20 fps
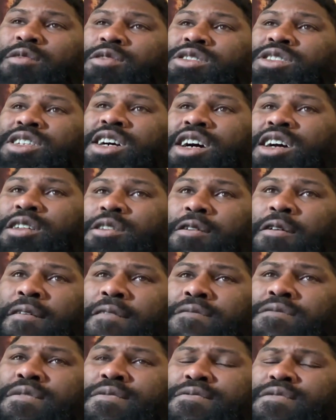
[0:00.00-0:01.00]
with Jon
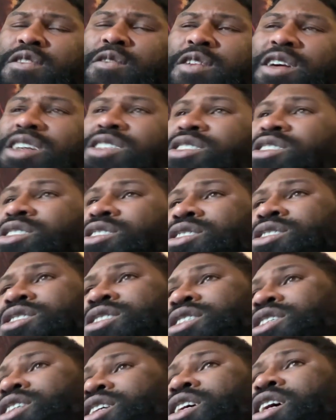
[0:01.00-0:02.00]
or Francis,
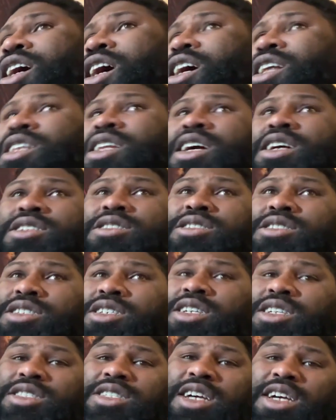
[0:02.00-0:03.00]
I'd like to
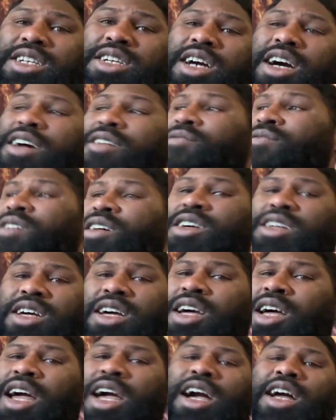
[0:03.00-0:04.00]
get that gun fight.
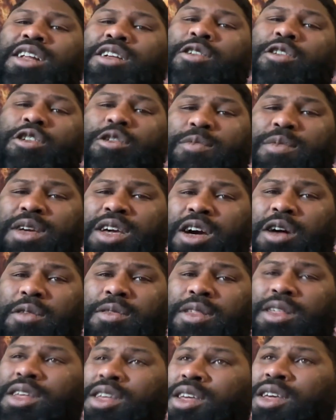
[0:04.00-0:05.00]
I know he'll be
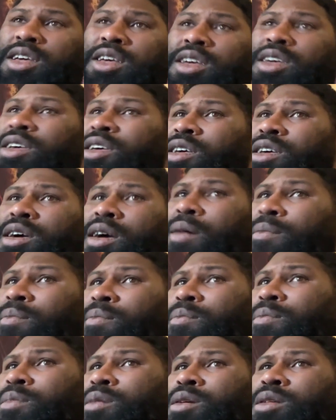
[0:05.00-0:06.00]
healthy.
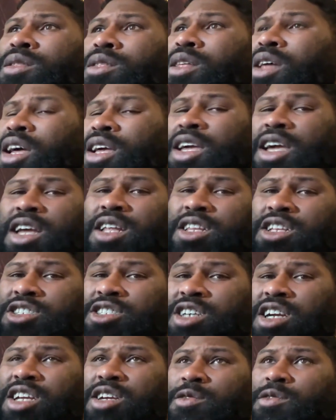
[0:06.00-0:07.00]
Um, like end of
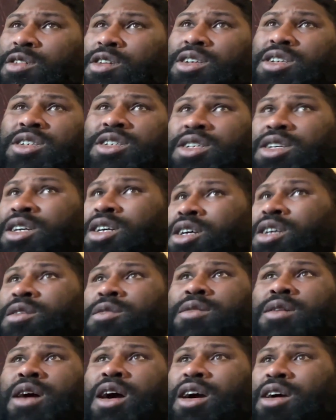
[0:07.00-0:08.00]
January,
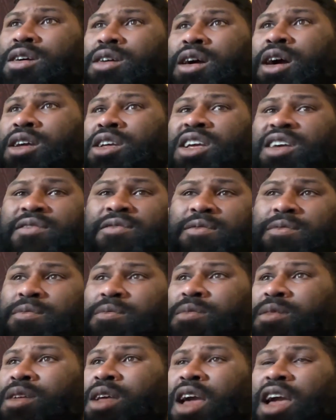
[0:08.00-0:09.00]
I, I give
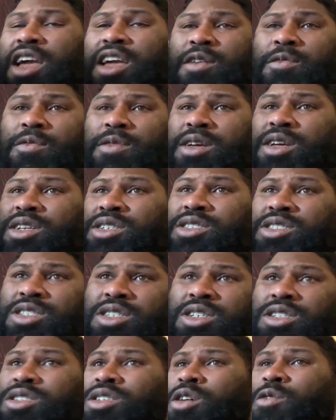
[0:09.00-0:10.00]
him eight weeks.
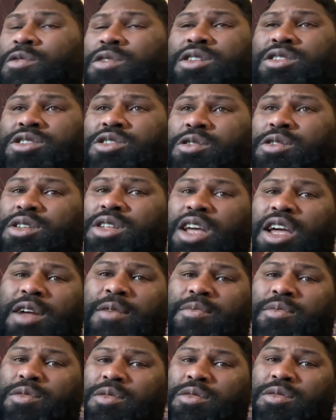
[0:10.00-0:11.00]
We can do it in
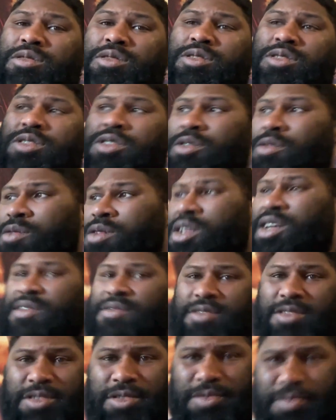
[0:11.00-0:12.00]
April,
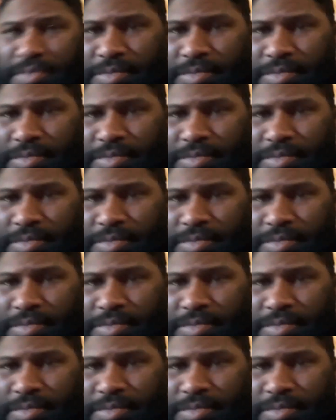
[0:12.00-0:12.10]
whatever.